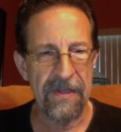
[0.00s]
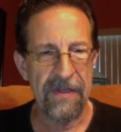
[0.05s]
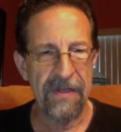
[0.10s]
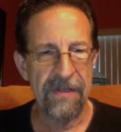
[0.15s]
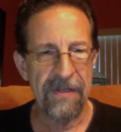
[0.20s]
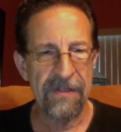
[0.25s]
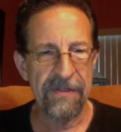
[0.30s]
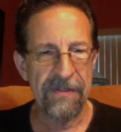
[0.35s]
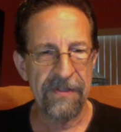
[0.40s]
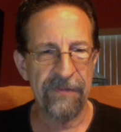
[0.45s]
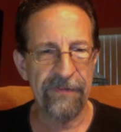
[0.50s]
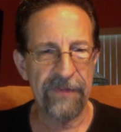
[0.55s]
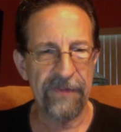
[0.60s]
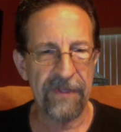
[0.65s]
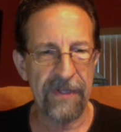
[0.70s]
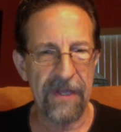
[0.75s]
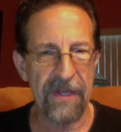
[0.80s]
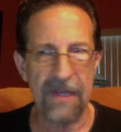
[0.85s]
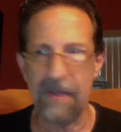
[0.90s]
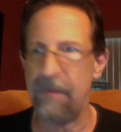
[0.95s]
She'll
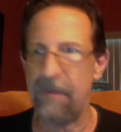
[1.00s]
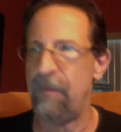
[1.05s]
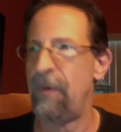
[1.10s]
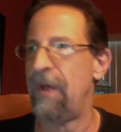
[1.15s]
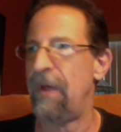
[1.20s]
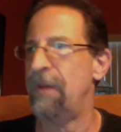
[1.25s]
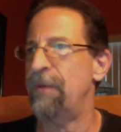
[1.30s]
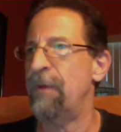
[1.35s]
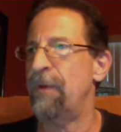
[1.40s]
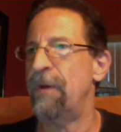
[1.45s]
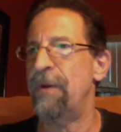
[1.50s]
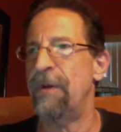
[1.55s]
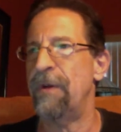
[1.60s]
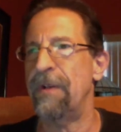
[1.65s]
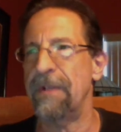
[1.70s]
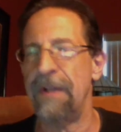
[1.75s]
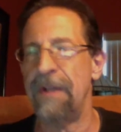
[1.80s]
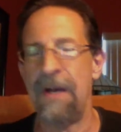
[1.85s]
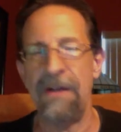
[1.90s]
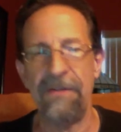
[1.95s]
feel like, well, I thought
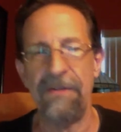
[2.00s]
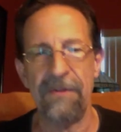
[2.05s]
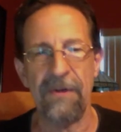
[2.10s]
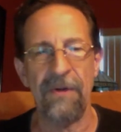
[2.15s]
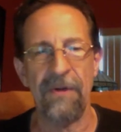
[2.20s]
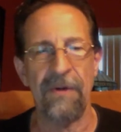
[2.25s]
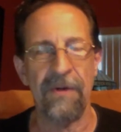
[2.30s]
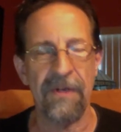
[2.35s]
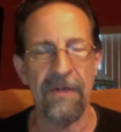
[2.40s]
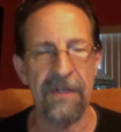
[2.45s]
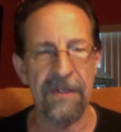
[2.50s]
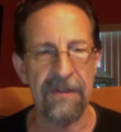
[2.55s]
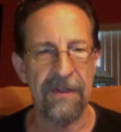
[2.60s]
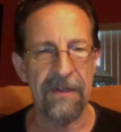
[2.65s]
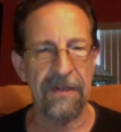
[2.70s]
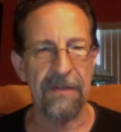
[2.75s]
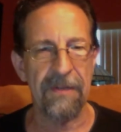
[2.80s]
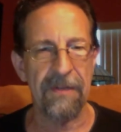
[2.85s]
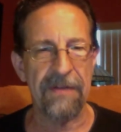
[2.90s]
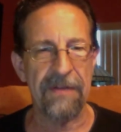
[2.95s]
all guys are horny and
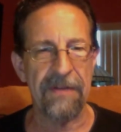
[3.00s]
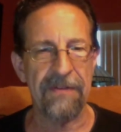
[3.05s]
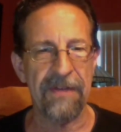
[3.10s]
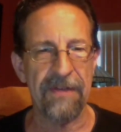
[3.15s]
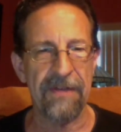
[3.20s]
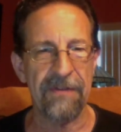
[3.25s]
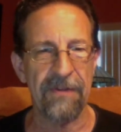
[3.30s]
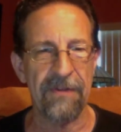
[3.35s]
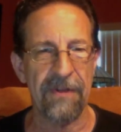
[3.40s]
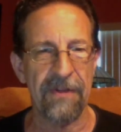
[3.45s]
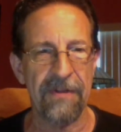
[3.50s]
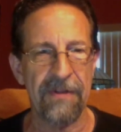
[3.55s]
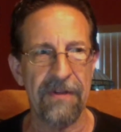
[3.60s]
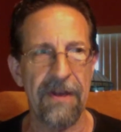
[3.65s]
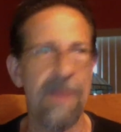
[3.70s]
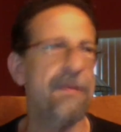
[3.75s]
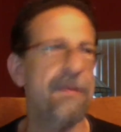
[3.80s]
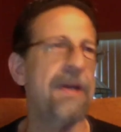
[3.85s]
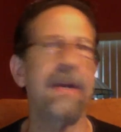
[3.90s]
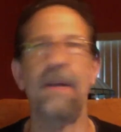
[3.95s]
think about sex all the
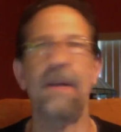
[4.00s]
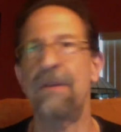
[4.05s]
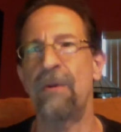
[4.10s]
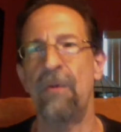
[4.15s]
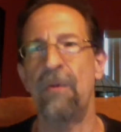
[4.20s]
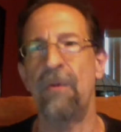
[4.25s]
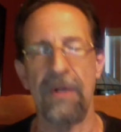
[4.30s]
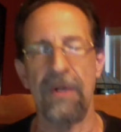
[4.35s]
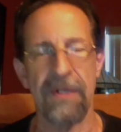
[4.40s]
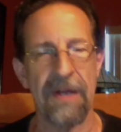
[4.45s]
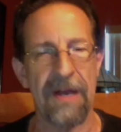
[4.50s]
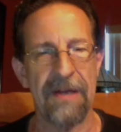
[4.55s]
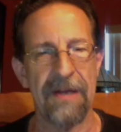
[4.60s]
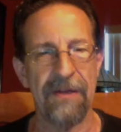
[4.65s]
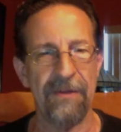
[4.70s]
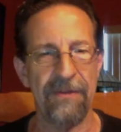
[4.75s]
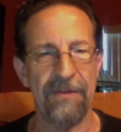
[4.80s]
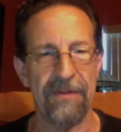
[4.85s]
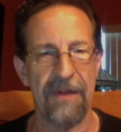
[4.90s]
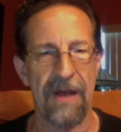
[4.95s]
time. I got the one guy
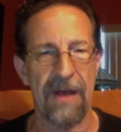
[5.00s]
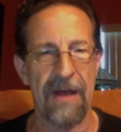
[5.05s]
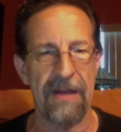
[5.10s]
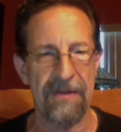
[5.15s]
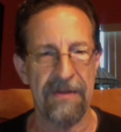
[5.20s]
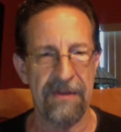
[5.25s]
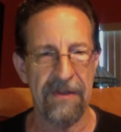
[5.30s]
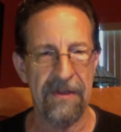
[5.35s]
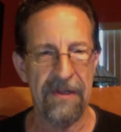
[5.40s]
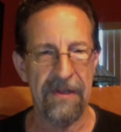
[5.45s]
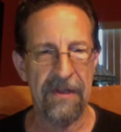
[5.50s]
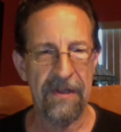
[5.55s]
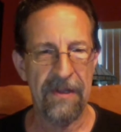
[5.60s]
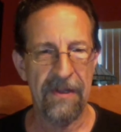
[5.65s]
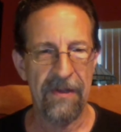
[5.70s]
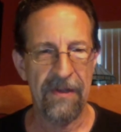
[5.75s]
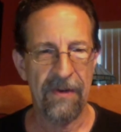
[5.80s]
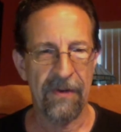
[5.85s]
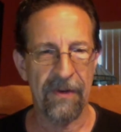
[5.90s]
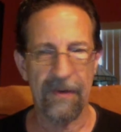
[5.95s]
who's not,
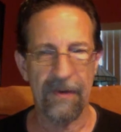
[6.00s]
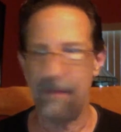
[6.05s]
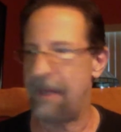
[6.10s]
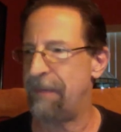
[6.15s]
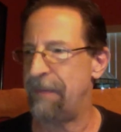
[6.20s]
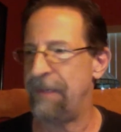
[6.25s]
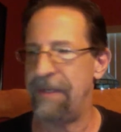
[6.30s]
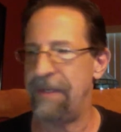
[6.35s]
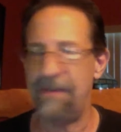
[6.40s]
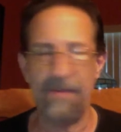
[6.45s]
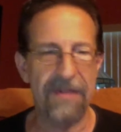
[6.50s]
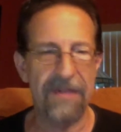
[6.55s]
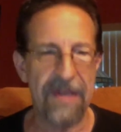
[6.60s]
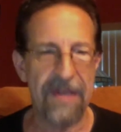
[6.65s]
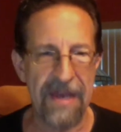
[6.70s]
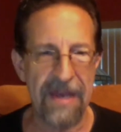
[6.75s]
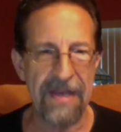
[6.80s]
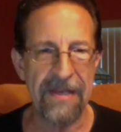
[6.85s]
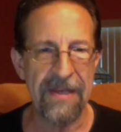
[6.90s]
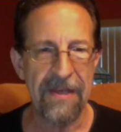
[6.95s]
or maybe he's
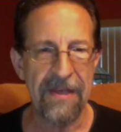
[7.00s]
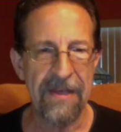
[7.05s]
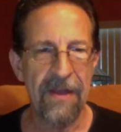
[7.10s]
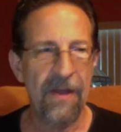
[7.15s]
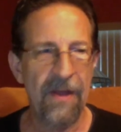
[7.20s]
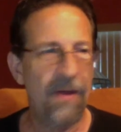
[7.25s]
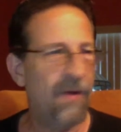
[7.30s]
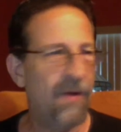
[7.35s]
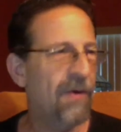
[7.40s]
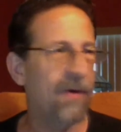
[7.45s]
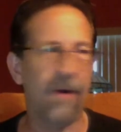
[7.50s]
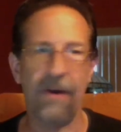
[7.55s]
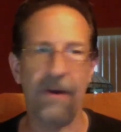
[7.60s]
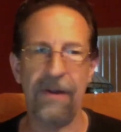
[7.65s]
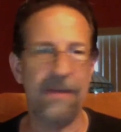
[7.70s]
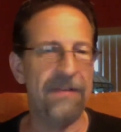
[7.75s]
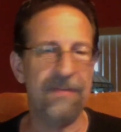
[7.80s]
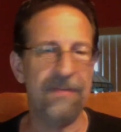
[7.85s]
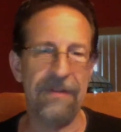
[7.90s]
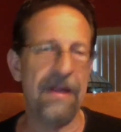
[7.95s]
gay, or
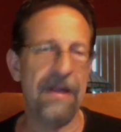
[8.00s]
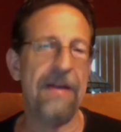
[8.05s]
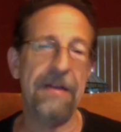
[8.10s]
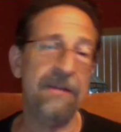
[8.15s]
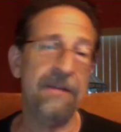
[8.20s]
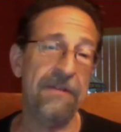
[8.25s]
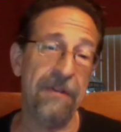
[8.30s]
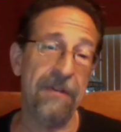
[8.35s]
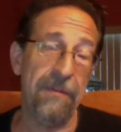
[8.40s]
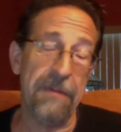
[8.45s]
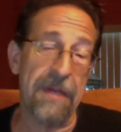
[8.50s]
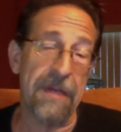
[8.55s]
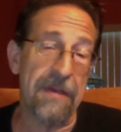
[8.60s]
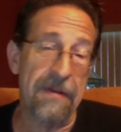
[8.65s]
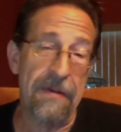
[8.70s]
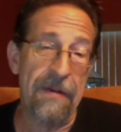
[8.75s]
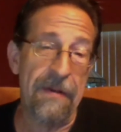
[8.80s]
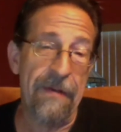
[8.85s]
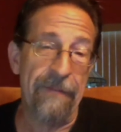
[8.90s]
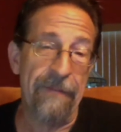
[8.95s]
he's not into me.
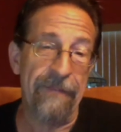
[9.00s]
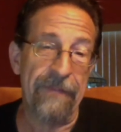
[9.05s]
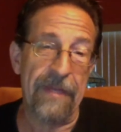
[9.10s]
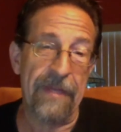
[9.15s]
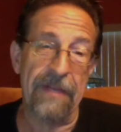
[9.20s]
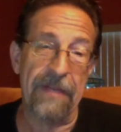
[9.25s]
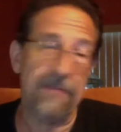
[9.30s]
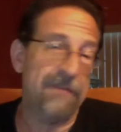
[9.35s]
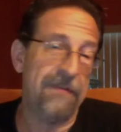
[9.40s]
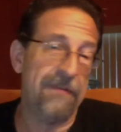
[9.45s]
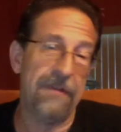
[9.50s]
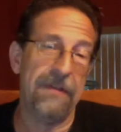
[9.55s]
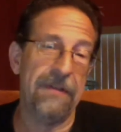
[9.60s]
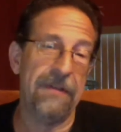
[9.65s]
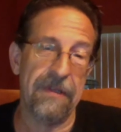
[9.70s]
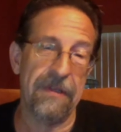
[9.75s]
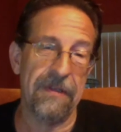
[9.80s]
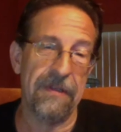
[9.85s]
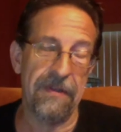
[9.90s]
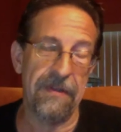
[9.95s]
That's
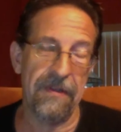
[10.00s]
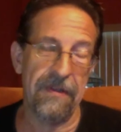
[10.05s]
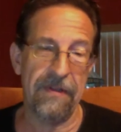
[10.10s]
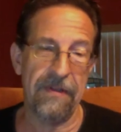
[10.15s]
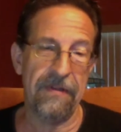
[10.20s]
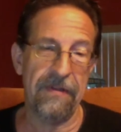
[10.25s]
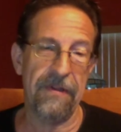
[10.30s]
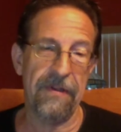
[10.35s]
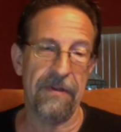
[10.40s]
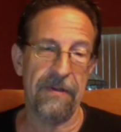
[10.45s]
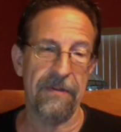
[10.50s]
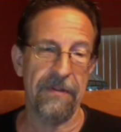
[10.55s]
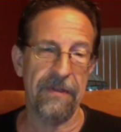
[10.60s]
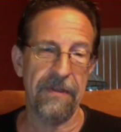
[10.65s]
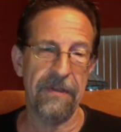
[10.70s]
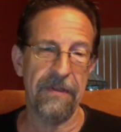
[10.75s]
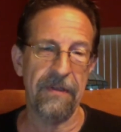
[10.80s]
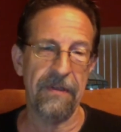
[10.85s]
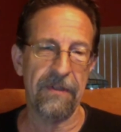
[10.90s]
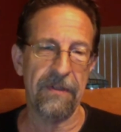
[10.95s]
the only
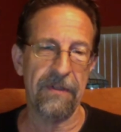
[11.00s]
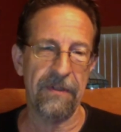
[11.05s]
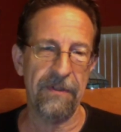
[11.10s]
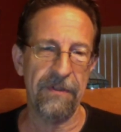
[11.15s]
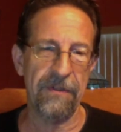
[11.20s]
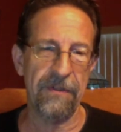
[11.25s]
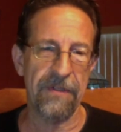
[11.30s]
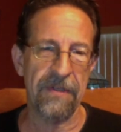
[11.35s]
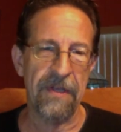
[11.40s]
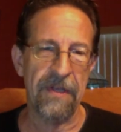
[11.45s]
conclusion.